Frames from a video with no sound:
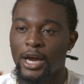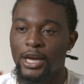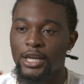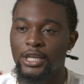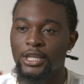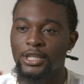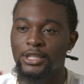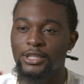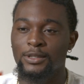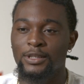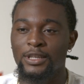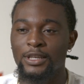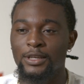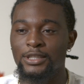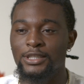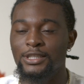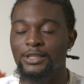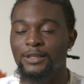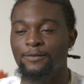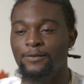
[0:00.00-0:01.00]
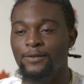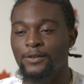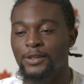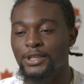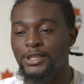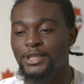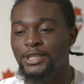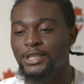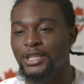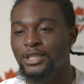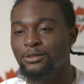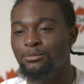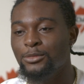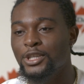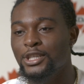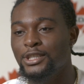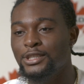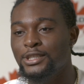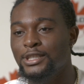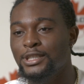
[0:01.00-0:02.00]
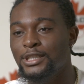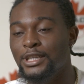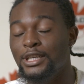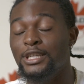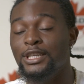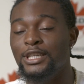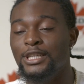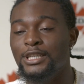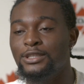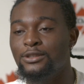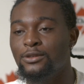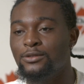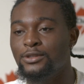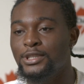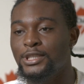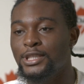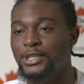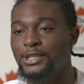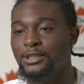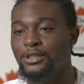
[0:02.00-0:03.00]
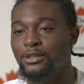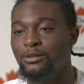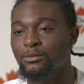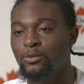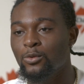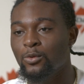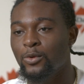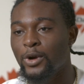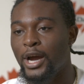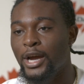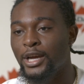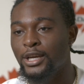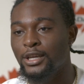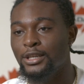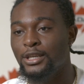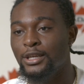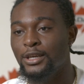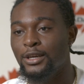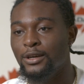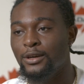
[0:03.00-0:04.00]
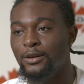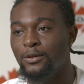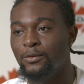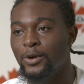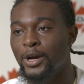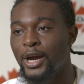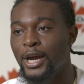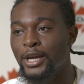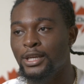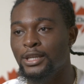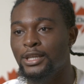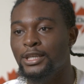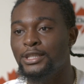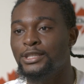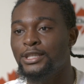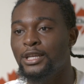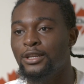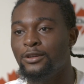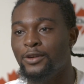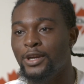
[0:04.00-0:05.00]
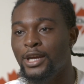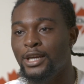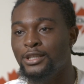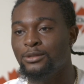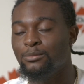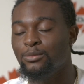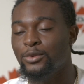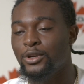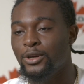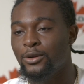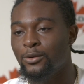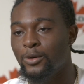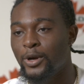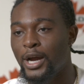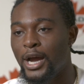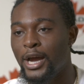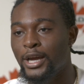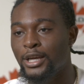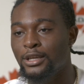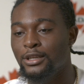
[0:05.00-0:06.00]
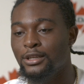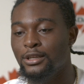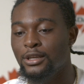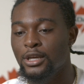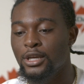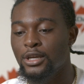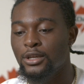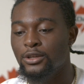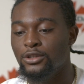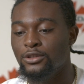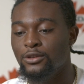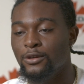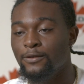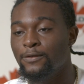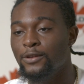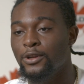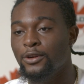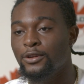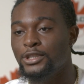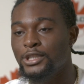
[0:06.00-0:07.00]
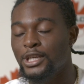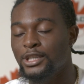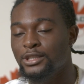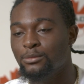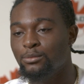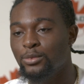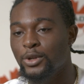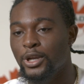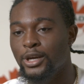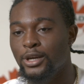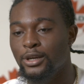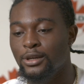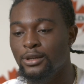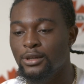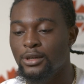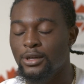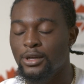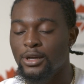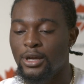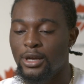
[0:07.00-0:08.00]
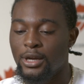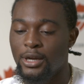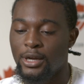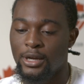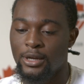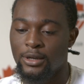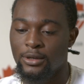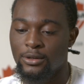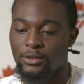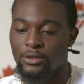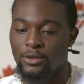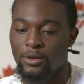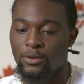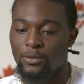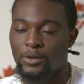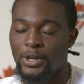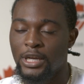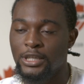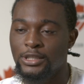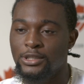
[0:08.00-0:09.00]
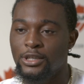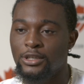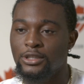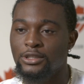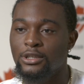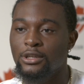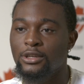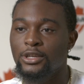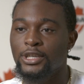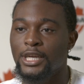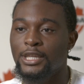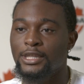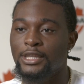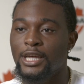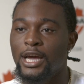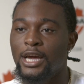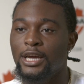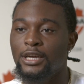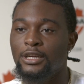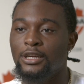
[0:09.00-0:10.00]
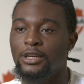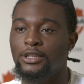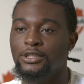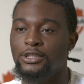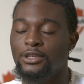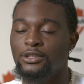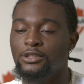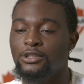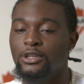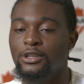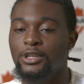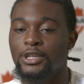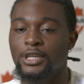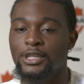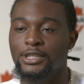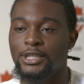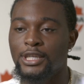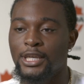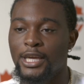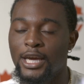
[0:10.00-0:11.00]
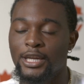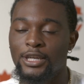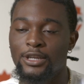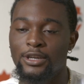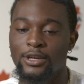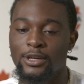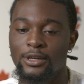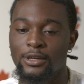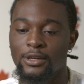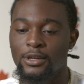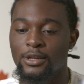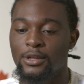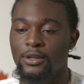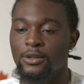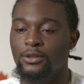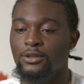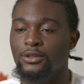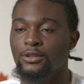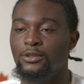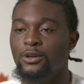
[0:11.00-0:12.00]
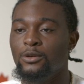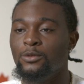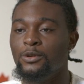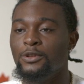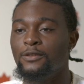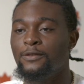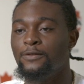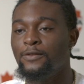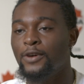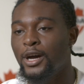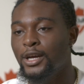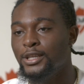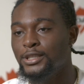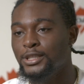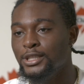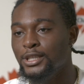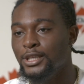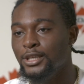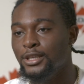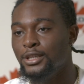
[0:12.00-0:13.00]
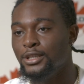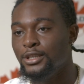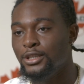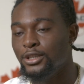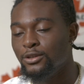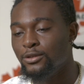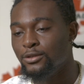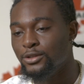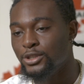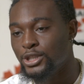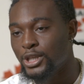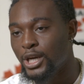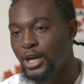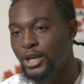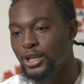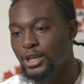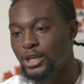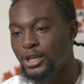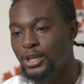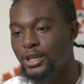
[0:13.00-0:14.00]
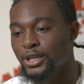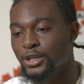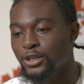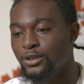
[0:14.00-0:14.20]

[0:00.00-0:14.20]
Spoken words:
he sees me in his own system where I can accelerate as a player, where I can flourish as a player. And when I started to look at that, I started to look into Canada, with Fonzie and Johnny,